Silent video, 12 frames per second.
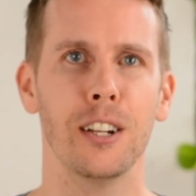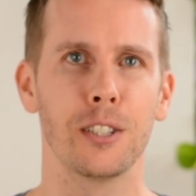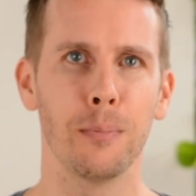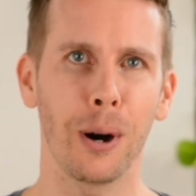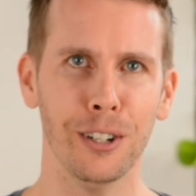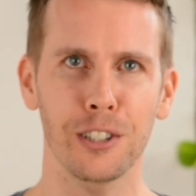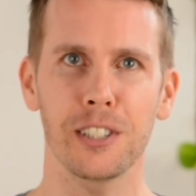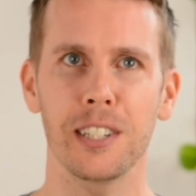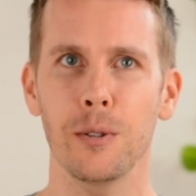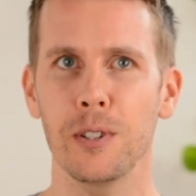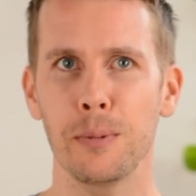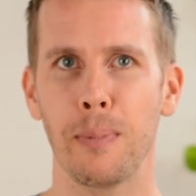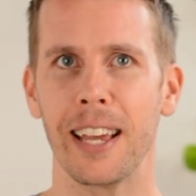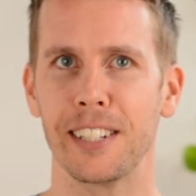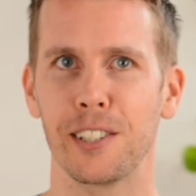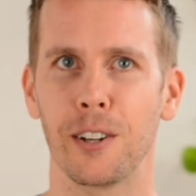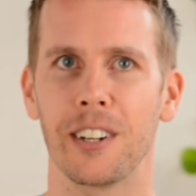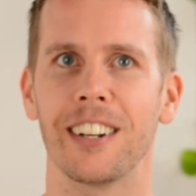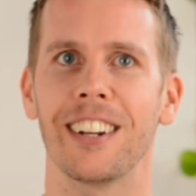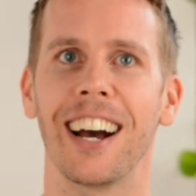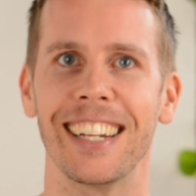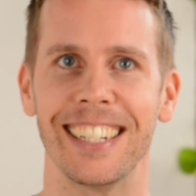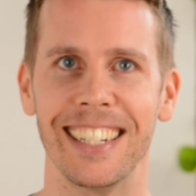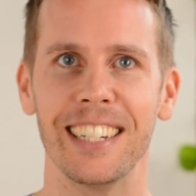Democracy was based on an
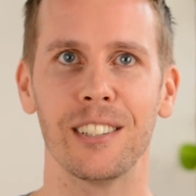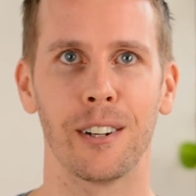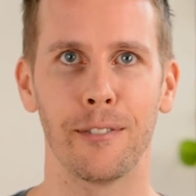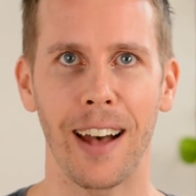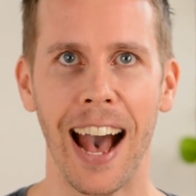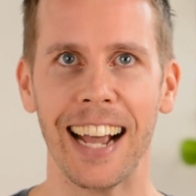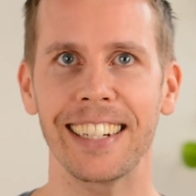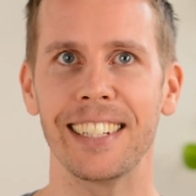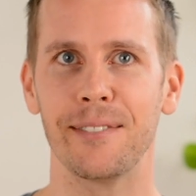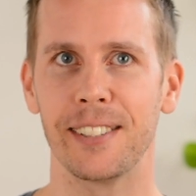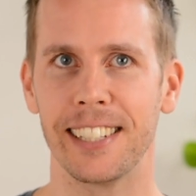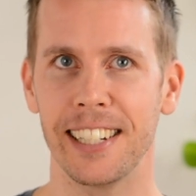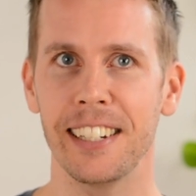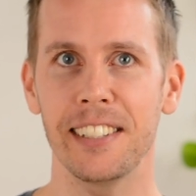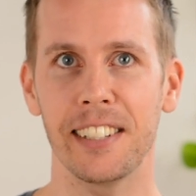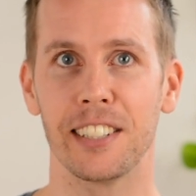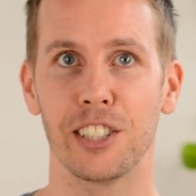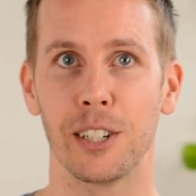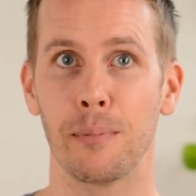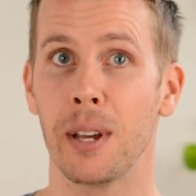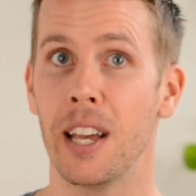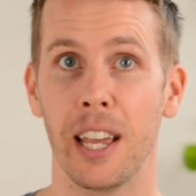idea of active citizenship